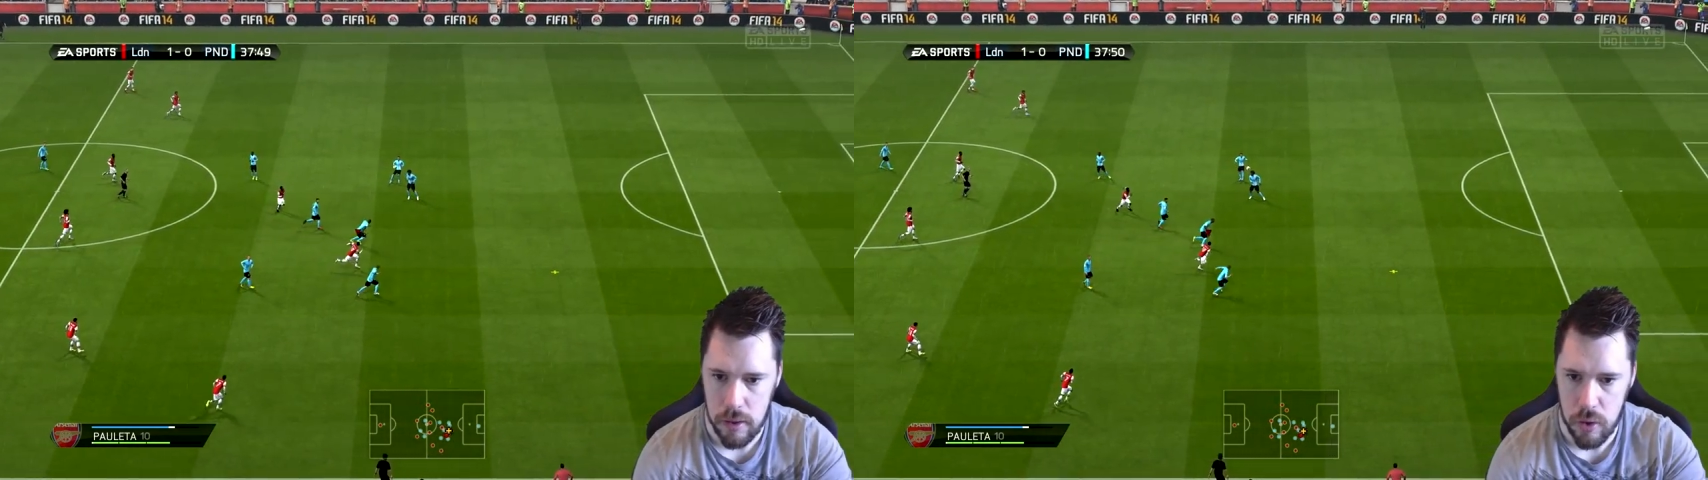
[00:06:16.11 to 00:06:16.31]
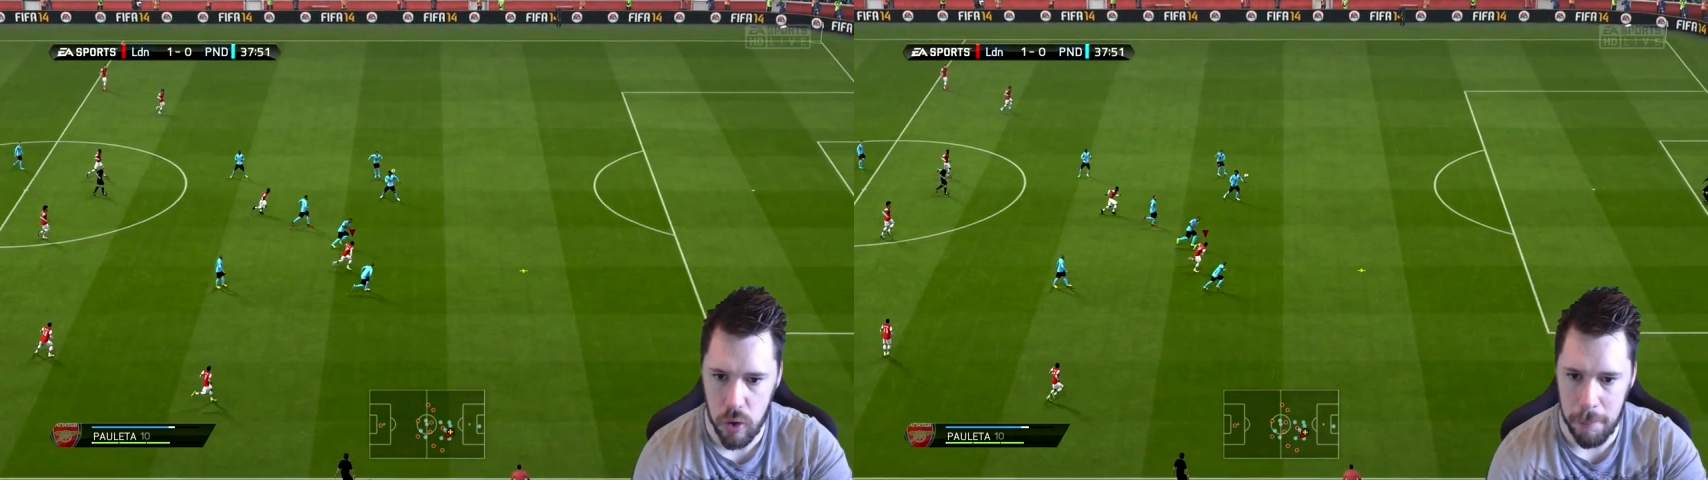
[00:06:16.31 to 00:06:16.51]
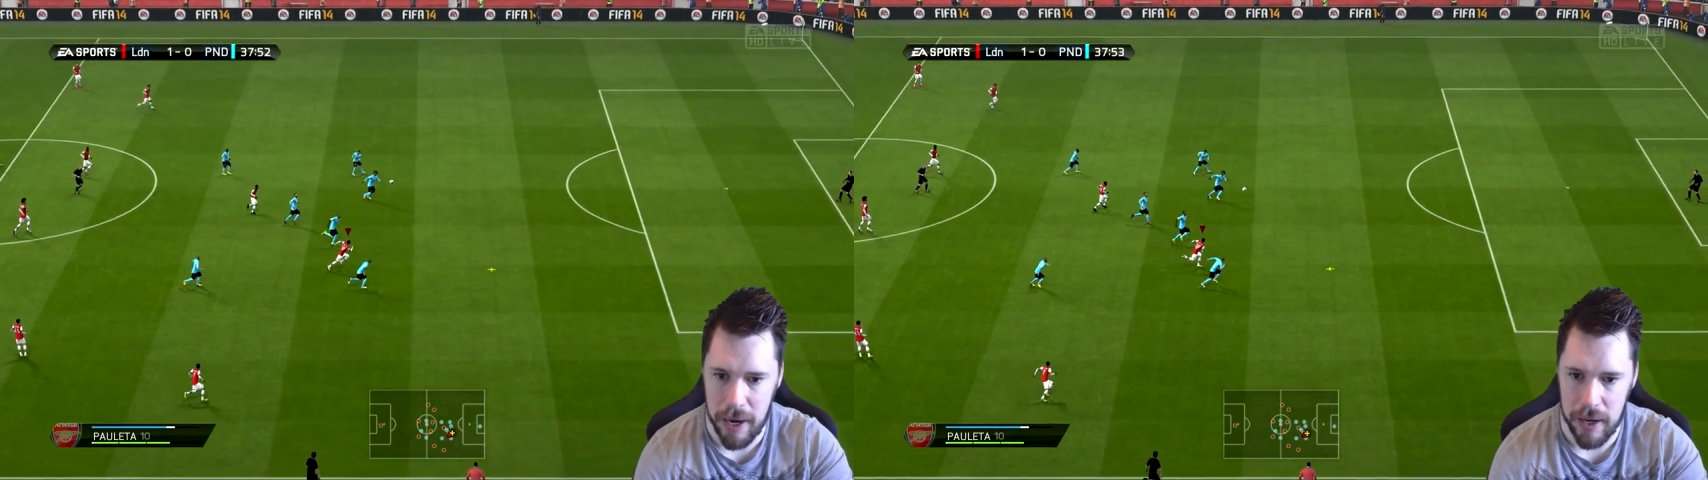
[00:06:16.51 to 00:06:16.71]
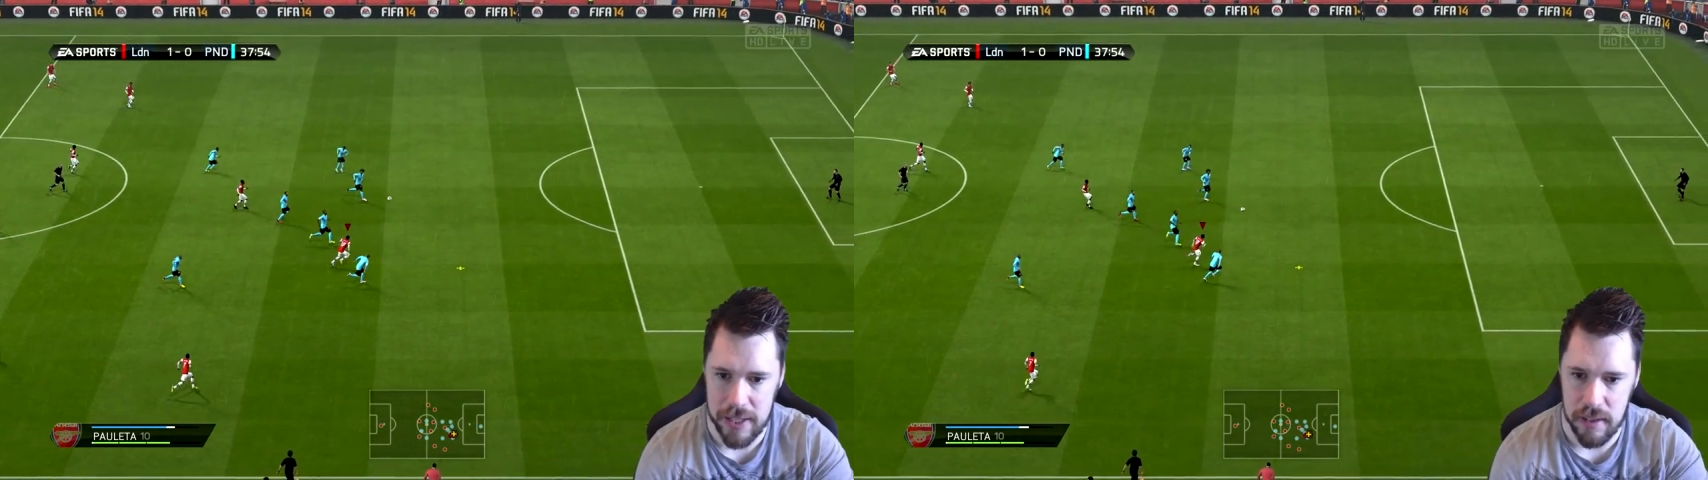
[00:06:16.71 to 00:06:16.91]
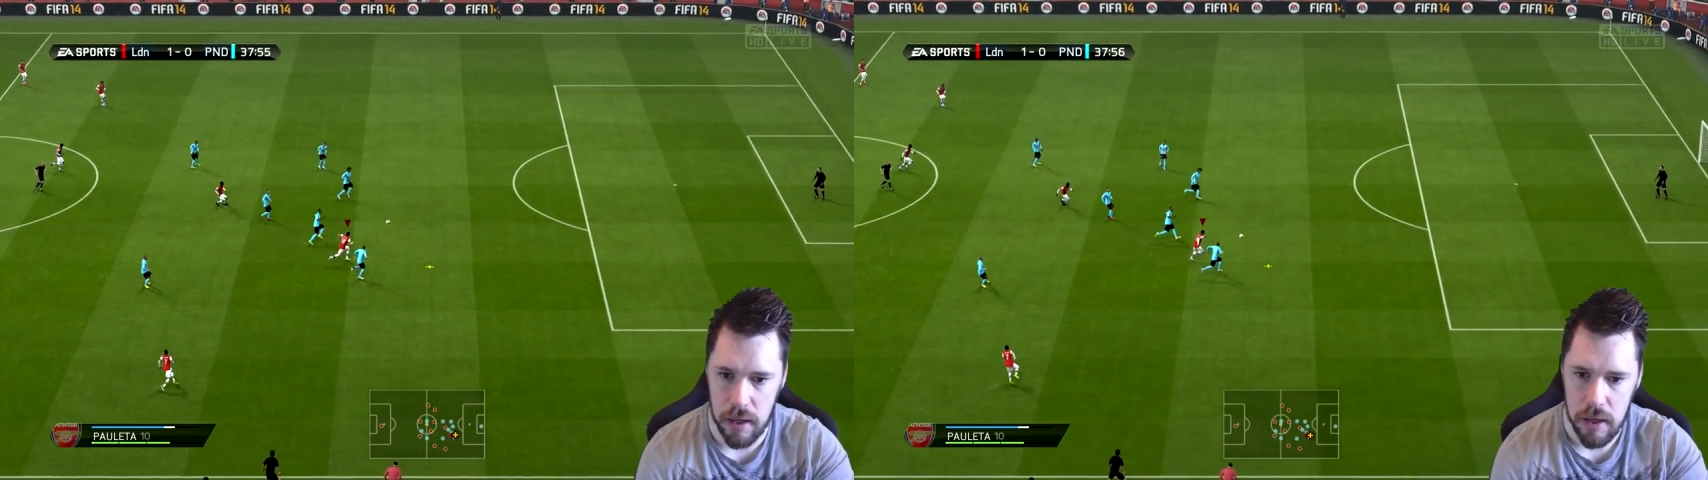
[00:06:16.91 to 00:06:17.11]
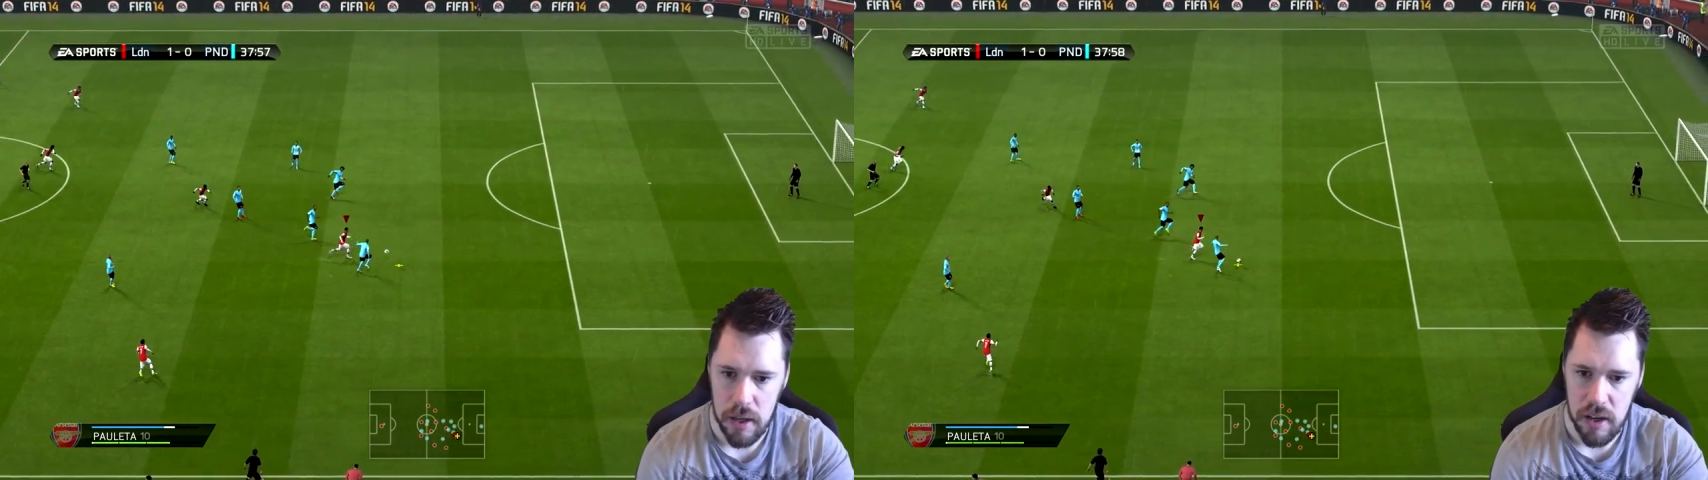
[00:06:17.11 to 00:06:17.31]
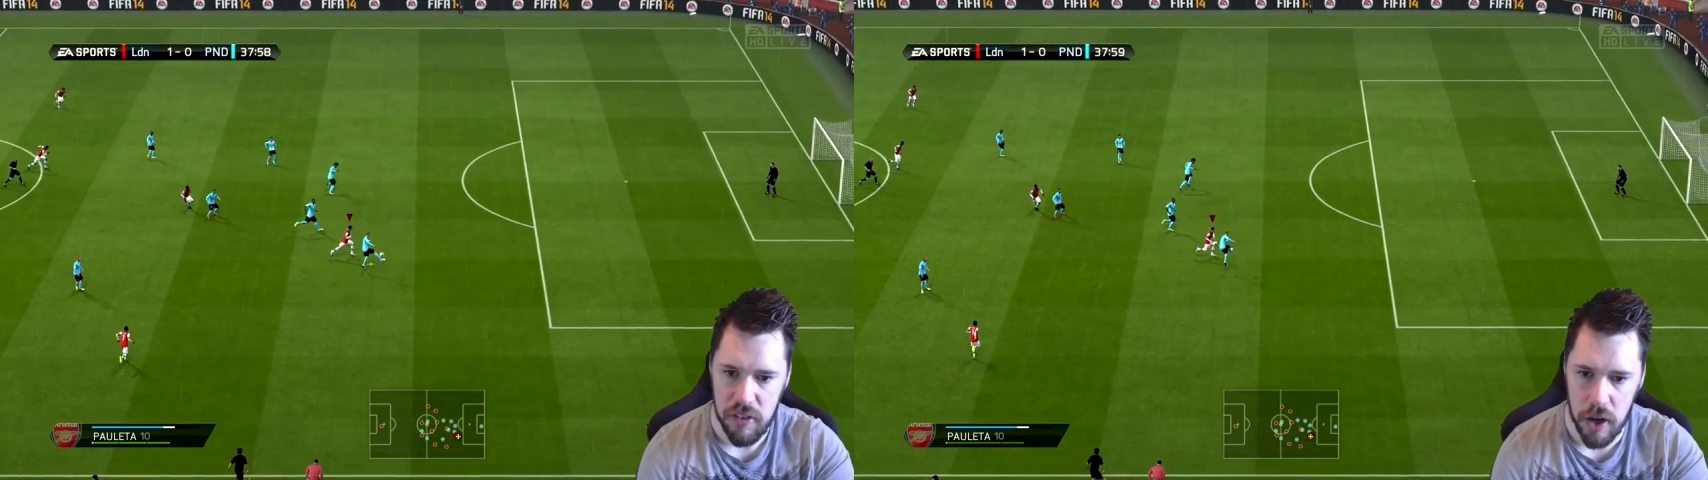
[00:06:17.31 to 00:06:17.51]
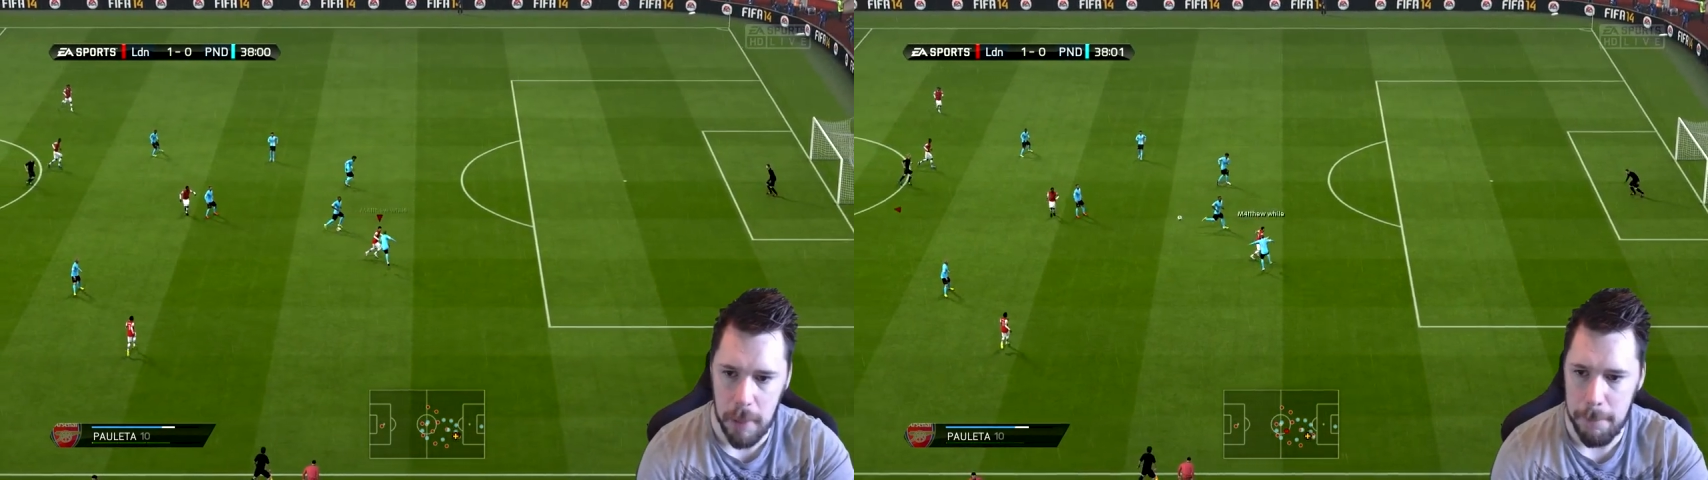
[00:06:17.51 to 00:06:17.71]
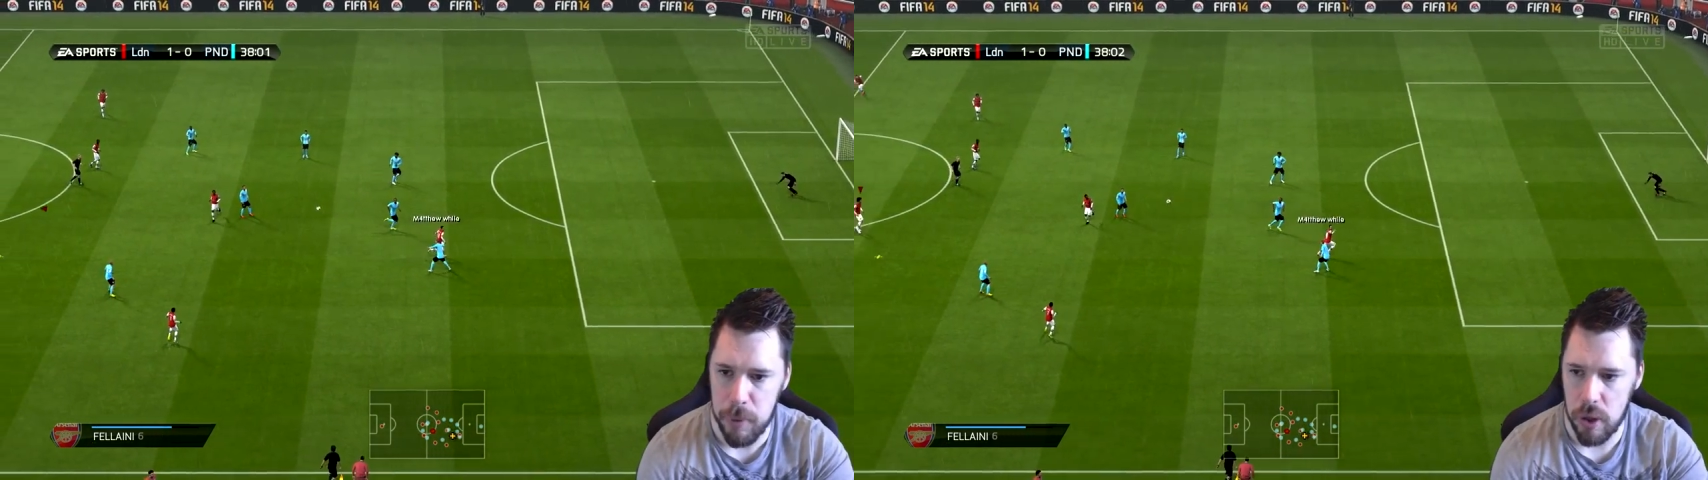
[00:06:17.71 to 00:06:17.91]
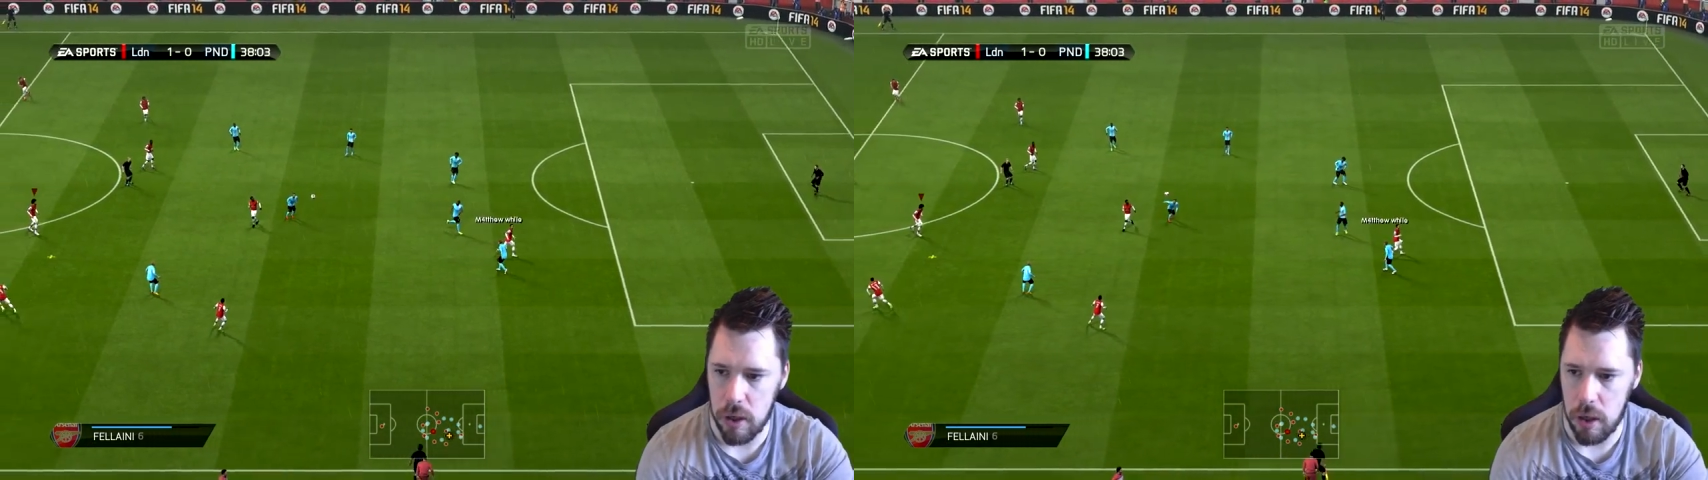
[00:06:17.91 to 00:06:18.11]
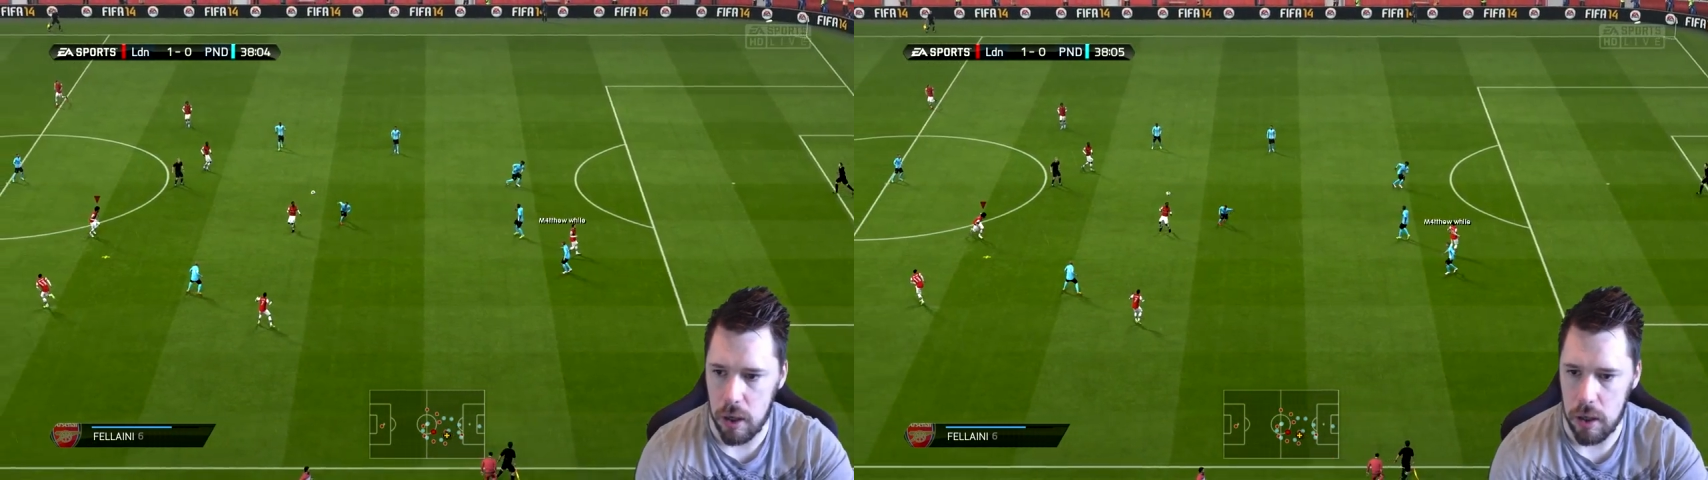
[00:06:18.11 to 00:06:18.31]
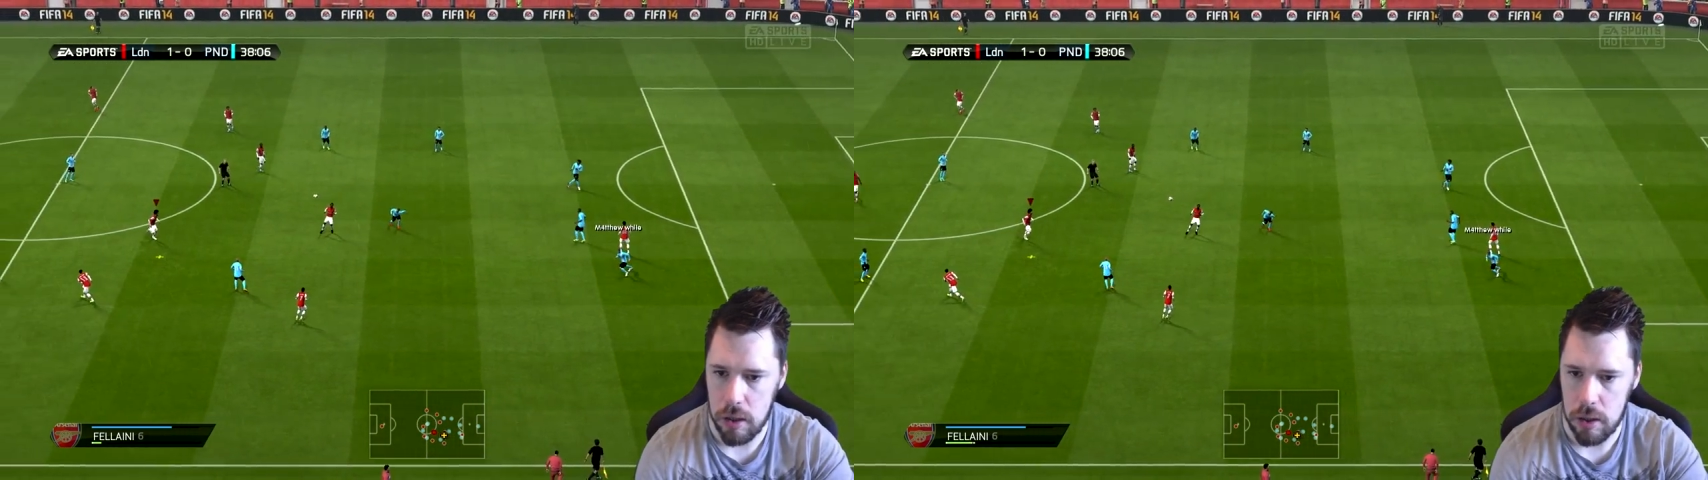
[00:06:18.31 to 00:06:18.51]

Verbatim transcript: Go on, Paoletta. Fucking bullet. Oh. Ah.